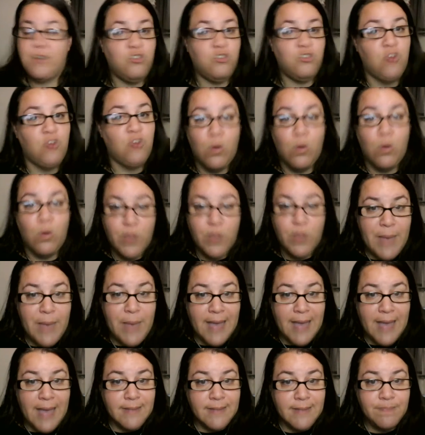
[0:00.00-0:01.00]
Don't look
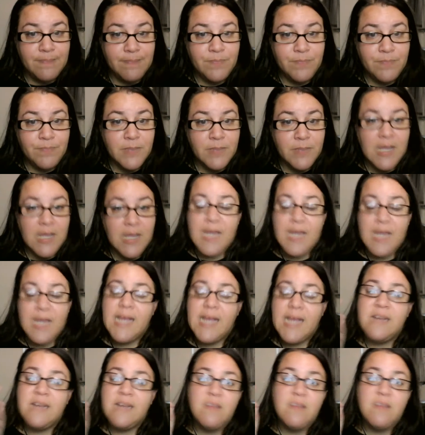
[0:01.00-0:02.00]
back.
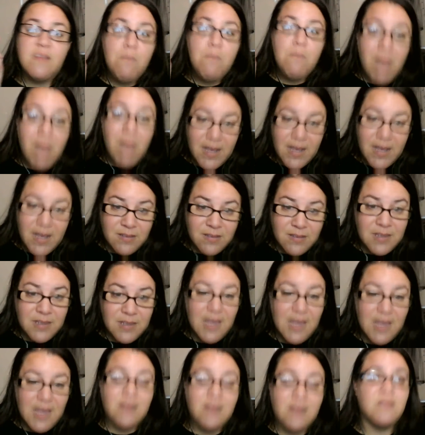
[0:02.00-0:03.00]
It is a must.
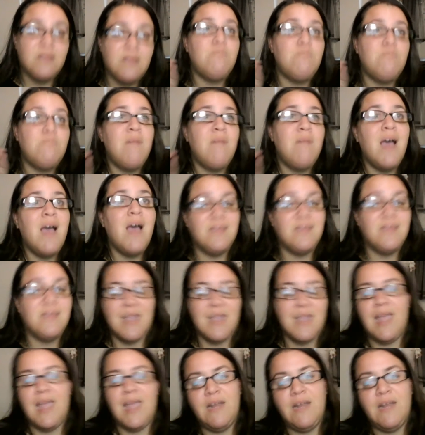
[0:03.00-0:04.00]
It is a must. I
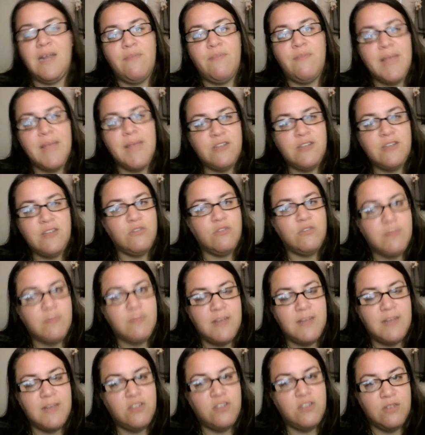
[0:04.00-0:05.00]
can't even begin to
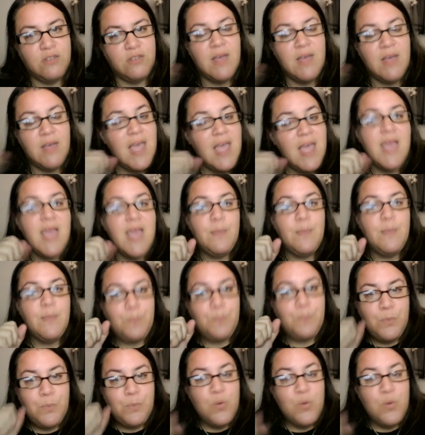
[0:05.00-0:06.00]
explain to you.
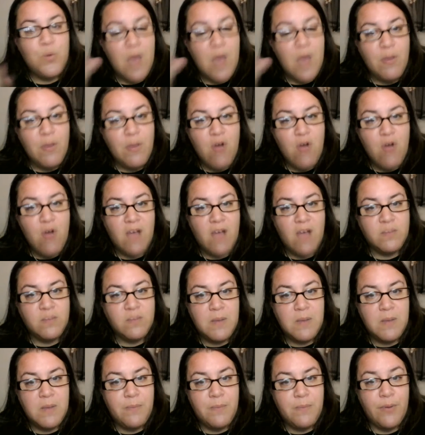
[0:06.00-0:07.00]
You come across
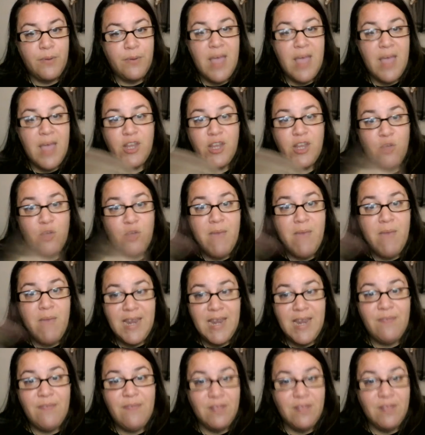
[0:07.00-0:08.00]
people and you might
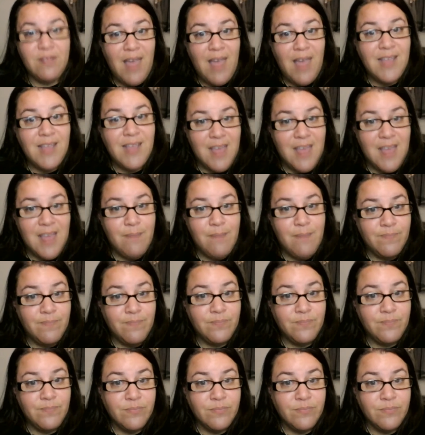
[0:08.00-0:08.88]
even like them.